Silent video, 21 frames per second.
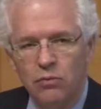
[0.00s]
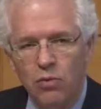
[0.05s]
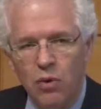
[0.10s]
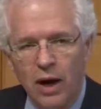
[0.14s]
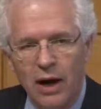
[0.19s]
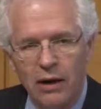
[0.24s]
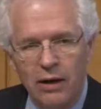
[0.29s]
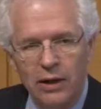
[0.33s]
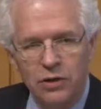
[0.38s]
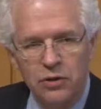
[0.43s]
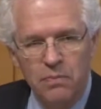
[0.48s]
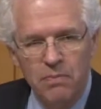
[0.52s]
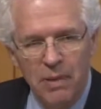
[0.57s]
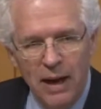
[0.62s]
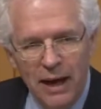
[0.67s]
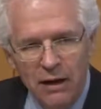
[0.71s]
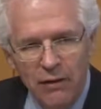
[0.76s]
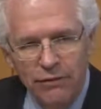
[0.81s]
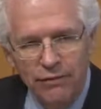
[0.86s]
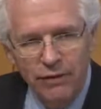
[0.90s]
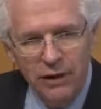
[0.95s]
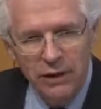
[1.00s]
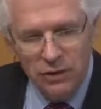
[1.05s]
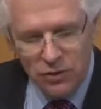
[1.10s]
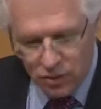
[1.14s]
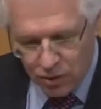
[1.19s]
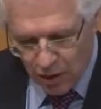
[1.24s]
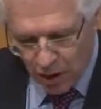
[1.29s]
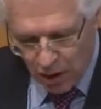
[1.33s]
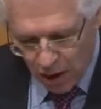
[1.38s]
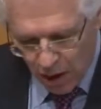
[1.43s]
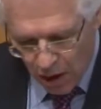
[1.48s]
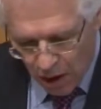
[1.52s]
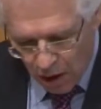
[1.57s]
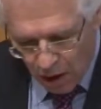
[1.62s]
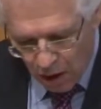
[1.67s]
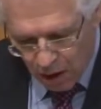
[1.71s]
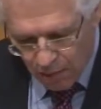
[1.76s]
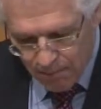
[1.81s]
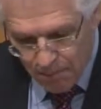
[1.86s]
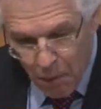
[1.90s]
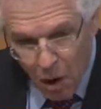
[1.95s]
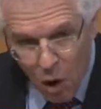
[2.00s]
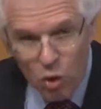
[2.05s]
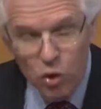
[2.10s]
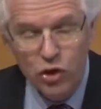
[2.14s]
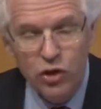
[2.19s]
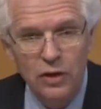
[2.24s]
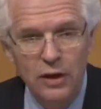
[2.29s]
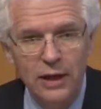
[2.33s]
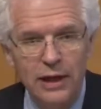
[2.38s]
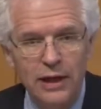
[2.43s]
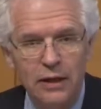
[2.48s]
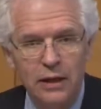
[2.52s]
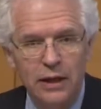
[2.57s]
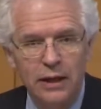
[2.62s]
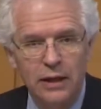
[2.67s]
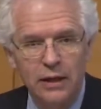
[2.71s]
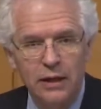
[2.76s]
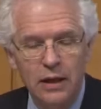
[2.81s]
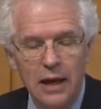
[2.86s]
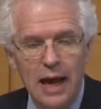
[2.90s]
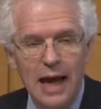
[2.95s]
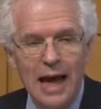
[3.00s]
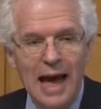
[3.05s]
where its benefits are most needed